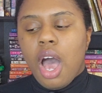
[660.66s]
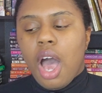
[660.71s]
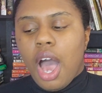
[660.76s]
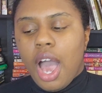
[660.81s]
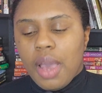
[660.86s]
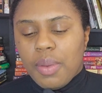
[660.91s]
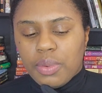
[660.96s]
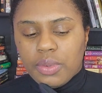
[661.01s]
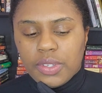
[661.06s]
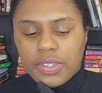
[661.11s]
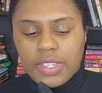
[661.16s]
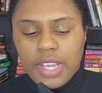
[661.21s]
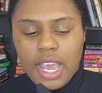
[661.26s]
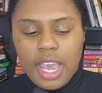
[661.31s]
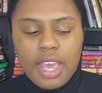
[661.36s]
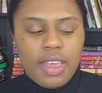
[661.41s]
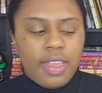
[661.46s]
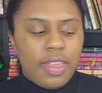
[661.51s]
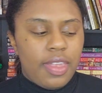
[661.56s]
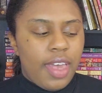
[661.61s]
I will
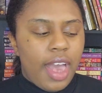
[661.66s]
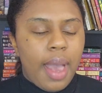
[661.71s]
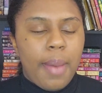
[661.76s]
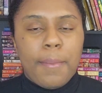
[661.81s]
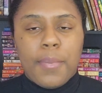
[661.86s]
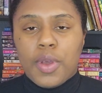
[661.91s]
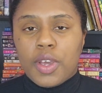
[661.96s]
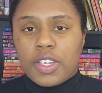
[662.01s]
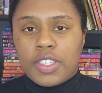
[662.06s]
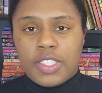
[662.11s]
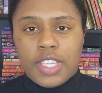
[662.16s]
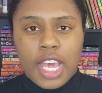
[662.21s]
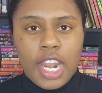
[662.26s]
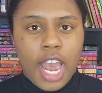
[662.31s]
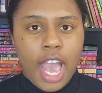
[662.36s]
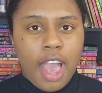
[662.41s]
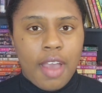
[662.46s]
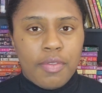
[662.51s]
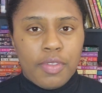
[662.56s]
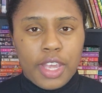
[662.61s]
say that books that
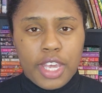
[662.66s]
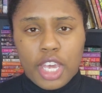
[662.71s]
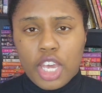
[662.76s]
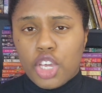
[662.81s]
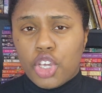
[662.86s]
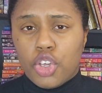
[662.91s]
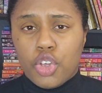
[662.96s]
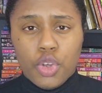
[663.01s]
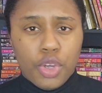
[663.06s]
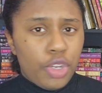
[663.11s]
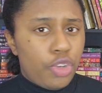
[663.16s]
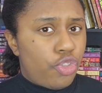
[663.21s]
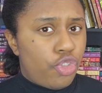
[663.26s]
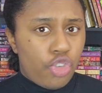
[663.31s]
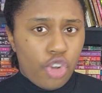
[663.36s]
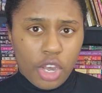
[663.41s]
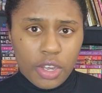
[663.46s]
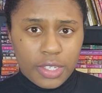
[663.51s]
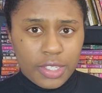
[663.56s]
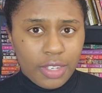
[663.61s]
have like good
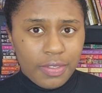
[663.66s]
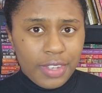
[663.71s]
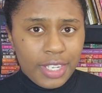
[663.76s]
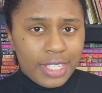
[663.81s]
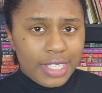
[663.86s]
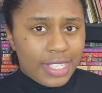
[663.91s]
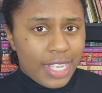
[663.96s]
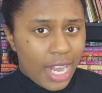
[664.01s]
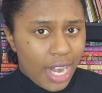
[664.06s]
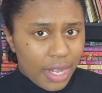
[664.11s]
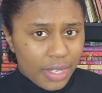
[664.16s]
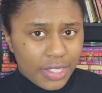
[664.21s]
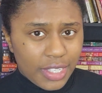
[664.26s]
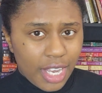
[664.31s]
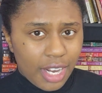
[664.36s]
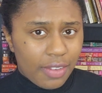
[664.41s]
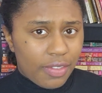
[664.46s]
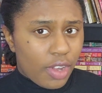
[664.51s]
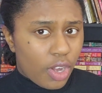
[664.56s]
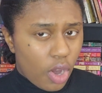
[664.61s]
chunks of it set
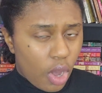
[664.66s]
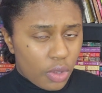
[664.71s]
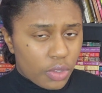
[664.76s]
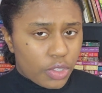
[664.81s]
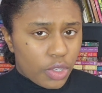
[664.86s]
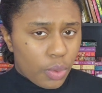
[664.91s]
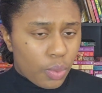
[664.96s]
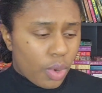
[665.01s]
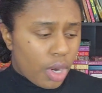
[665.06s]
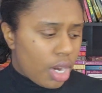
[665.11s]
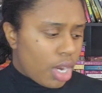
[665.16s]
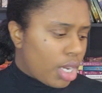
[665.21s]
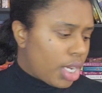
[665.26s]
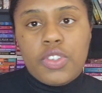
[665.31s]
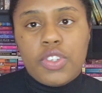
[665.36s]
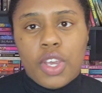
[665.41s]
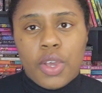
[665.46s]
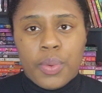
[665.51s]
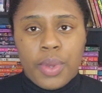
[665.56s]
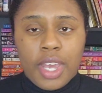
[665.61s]
outside of there also work.
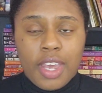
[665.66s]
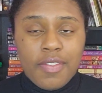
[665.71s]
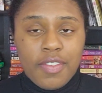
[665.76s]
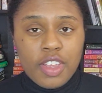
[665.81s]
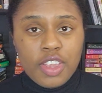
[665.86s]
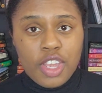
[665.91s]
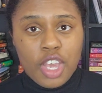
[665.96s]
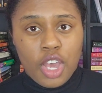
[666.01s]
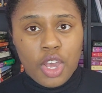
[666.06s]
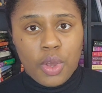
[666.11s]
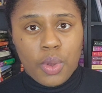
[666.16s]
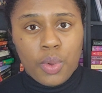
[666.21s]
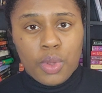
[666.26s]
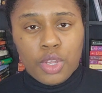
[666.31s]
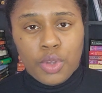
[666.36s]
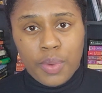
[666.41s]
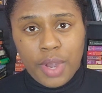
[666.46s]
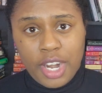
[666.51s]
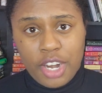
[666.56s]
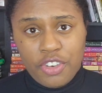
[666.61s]
So even though
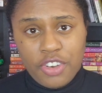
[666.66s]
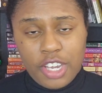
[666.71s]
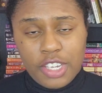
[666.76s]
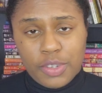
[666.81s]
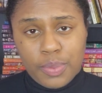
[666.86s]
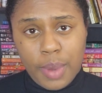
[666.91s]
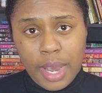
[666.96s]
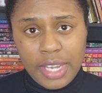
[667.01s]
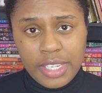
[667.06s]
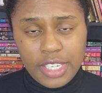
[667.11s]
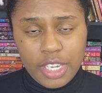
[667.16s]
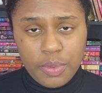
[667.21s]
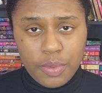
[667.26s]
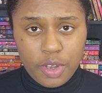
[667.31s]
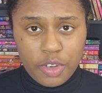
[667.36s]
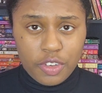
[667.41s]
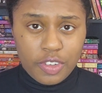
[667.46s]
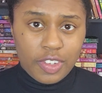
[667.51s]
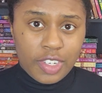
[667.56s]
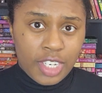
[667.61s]
Loretta Chase writes in
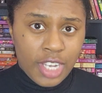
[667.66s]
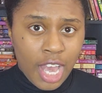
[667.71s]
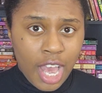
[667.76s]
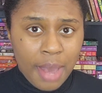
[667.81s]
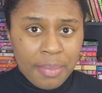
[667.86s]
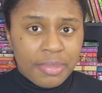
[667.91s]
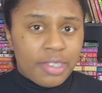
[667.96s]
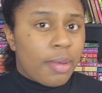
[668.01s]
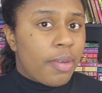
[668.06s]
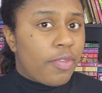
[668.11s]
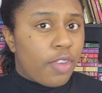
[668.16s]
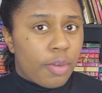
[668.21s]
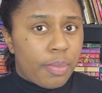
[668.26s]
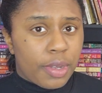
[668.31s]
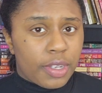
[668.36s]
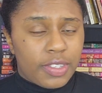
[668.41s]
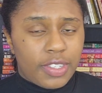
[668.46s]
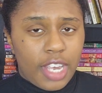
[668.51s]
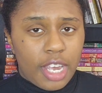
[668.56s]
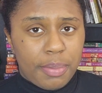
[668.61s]
Regency times, some of her
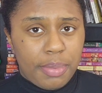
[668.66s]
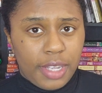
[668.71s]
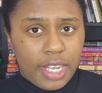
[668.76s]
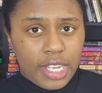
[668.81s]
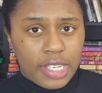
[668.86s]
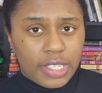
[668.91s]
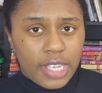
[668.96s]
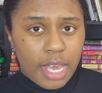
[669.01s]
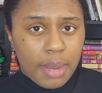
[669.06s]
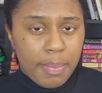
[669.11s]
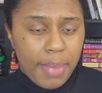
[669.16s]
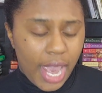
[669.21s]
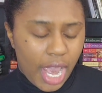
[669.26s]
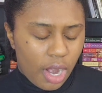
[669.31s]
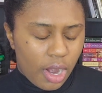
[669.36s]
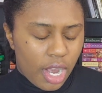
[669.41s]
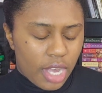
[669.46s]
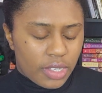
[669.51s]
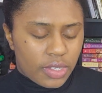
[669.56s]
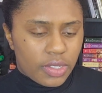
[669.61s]
books take place in
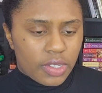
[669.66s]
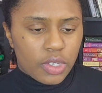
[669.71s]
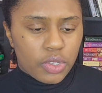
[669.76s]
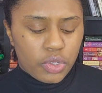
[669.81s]
Paris.